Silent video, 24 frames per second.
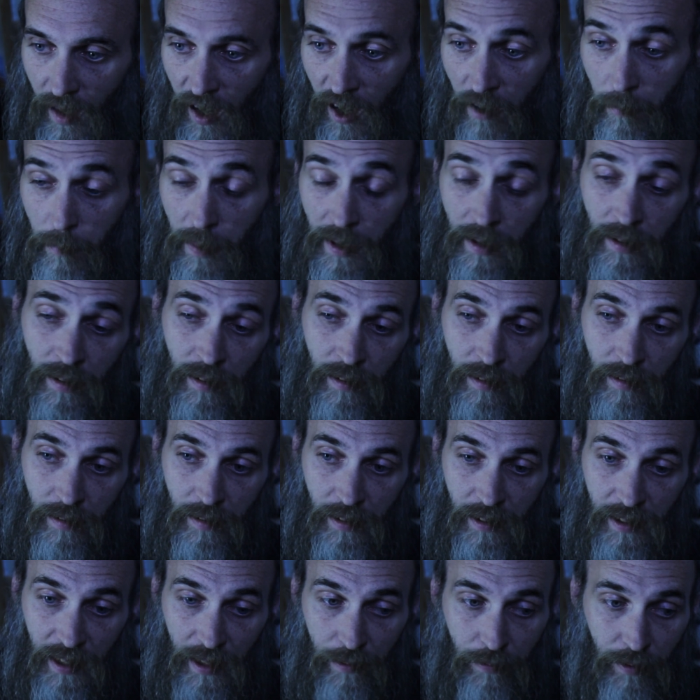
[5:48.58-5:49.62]
I've
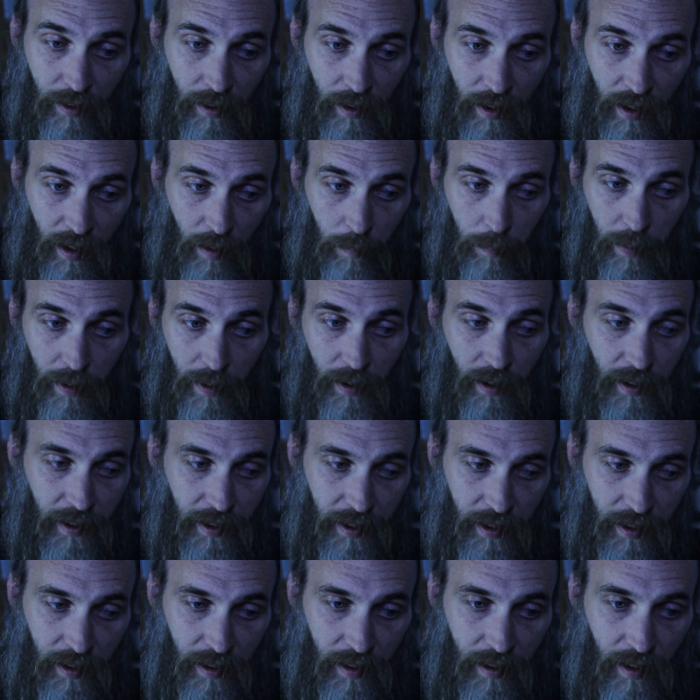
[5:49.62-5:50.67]
been given the
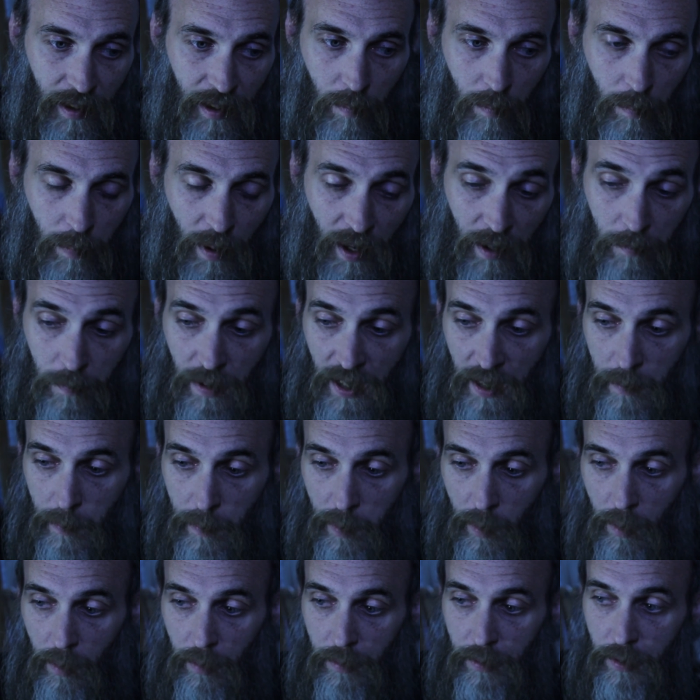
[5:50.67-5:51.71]
ability by
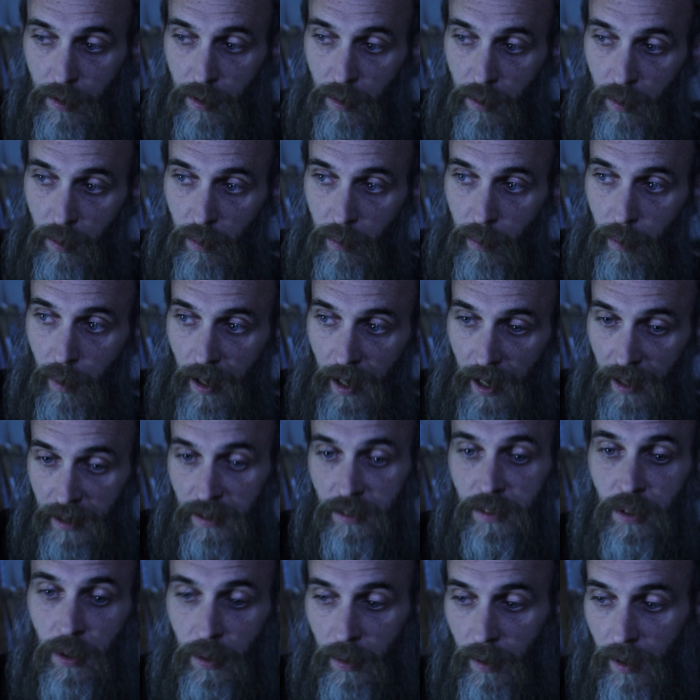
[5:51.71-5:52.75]
people to
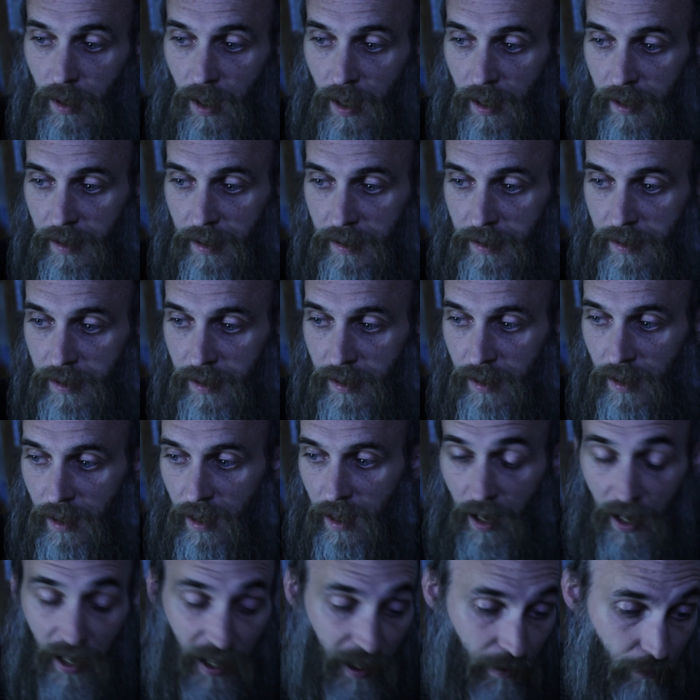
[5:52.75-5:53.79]
externalize
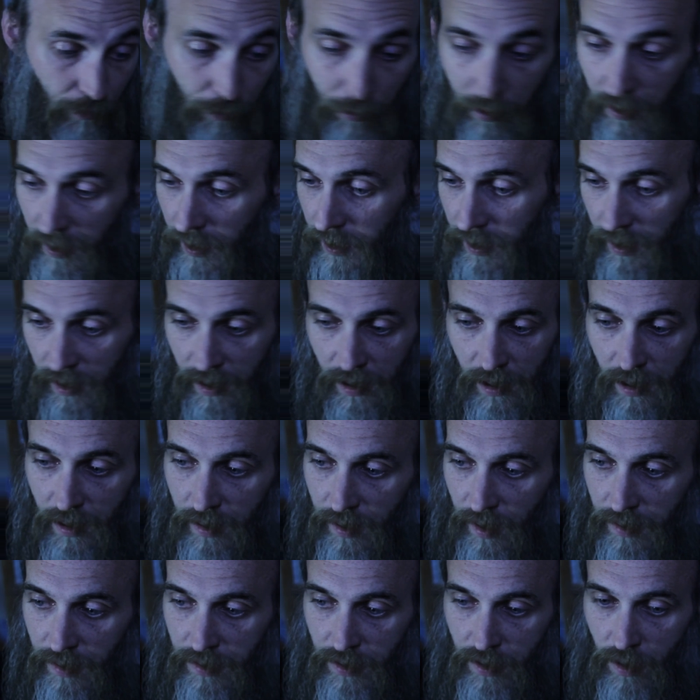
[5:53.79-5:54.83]

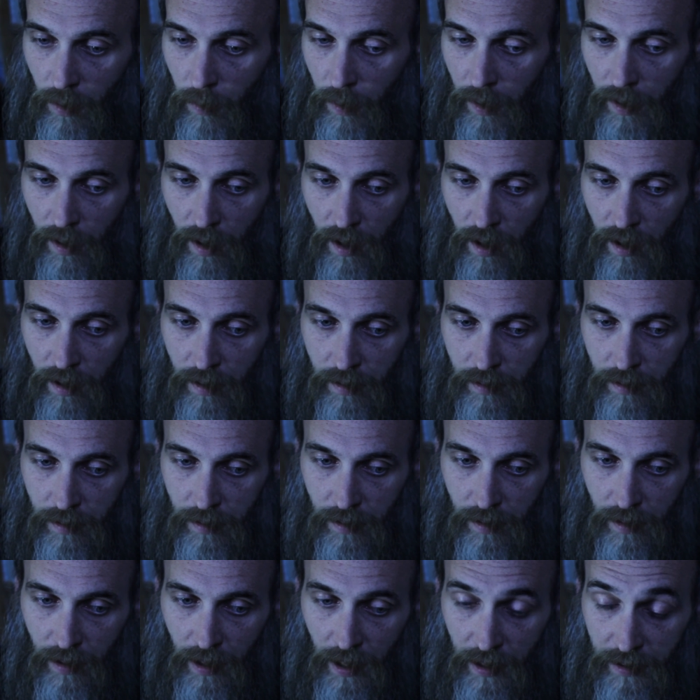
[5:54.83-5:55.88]
everything that's going on
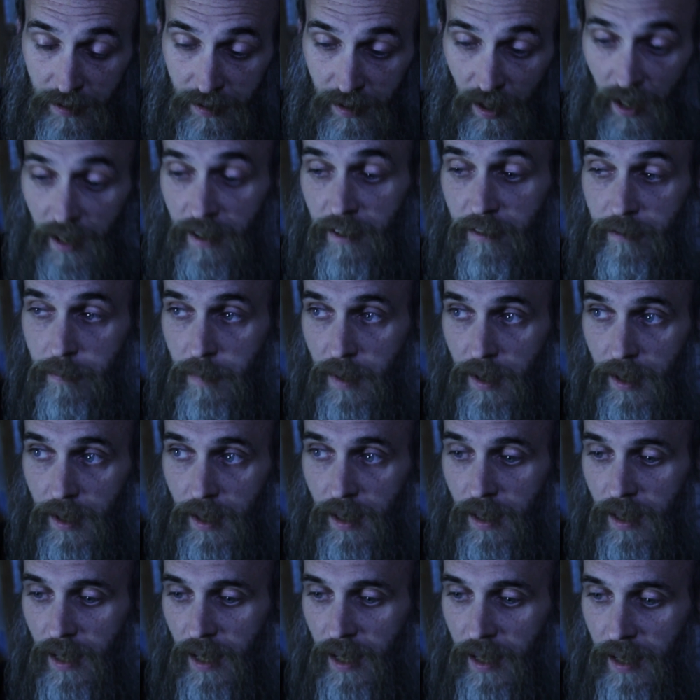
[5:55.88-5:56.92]
inside of me
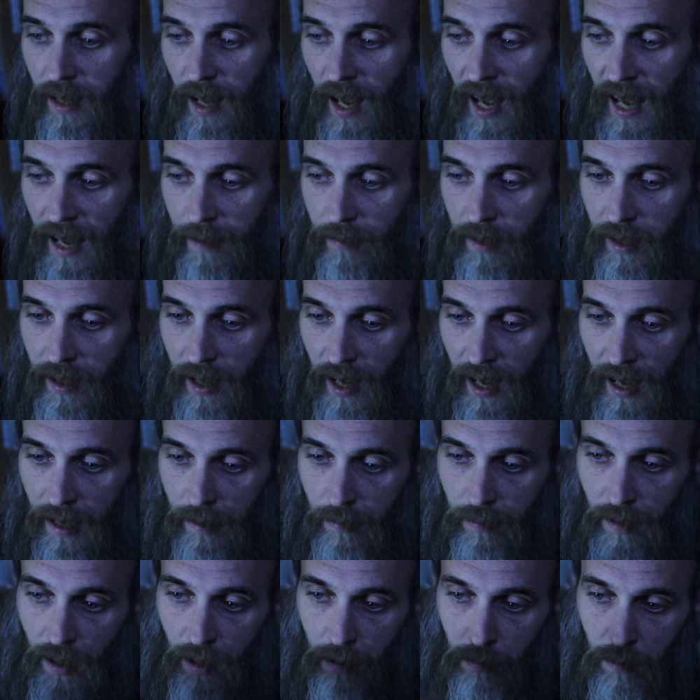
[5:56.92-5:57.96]
and have it
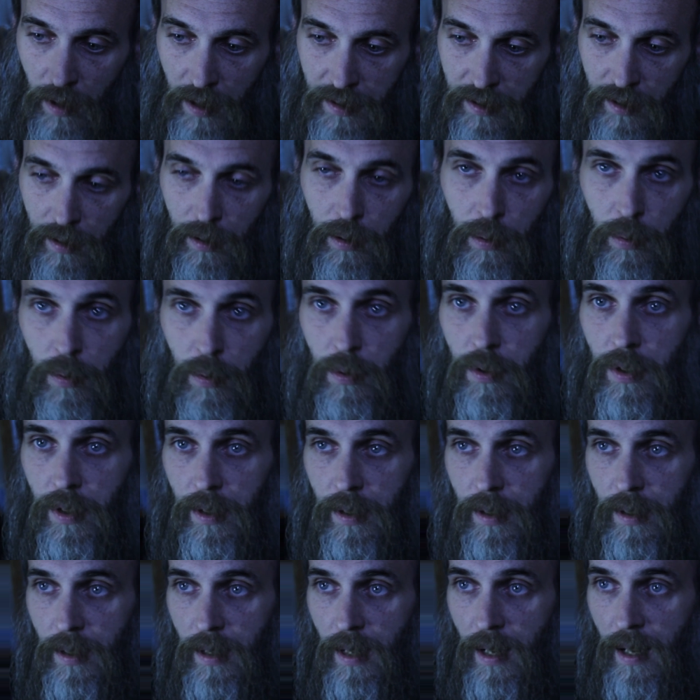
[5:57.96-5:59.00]
have a resolution
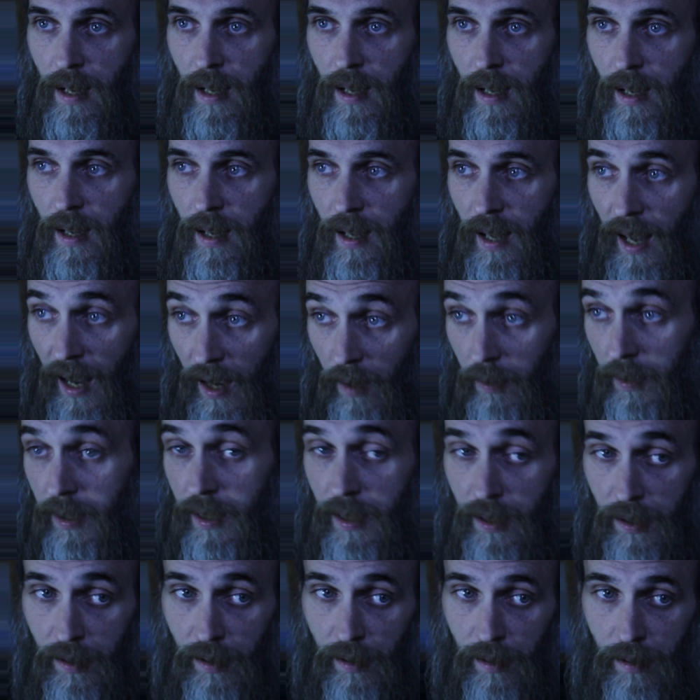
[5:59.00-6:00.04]
out
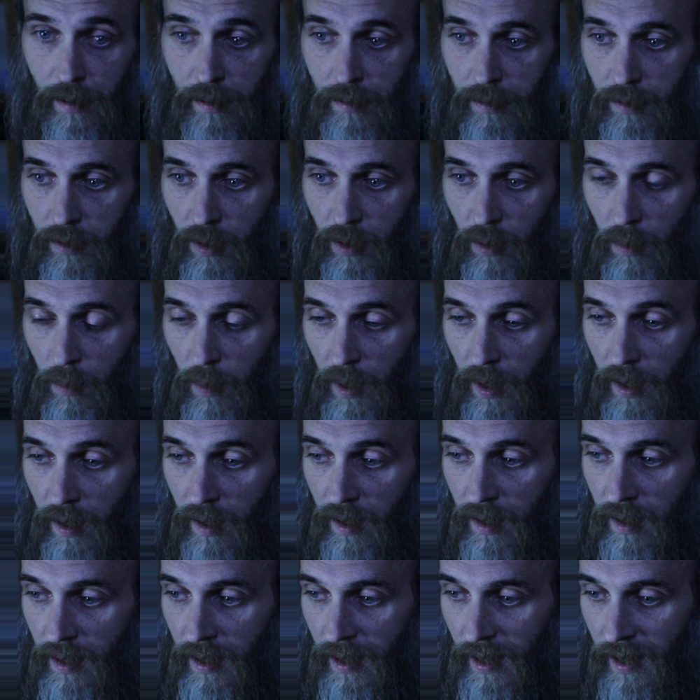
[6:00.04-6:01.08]
here to
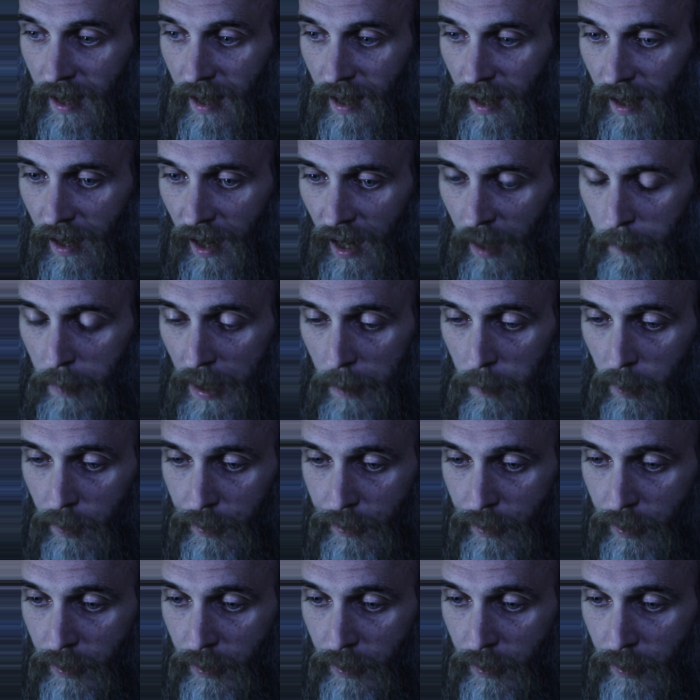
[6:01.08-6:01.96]
where I'm able